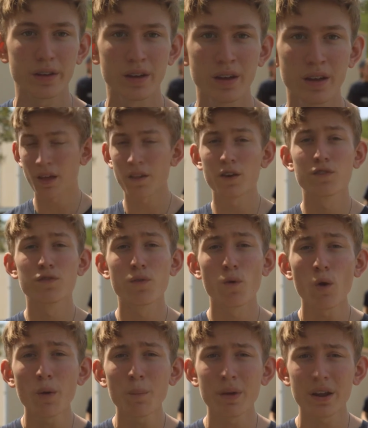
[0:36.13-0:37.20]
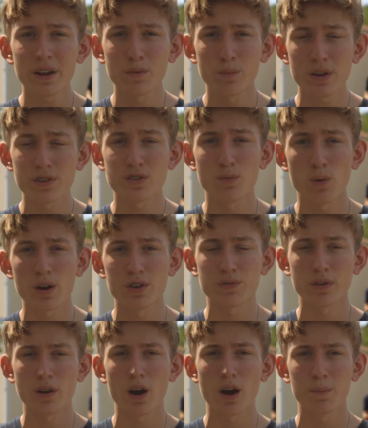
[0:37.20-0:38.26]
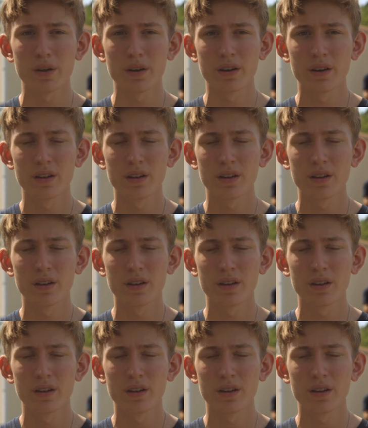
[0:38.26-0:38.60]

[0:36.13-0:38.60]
Now, there are four main reservoirs for carbon: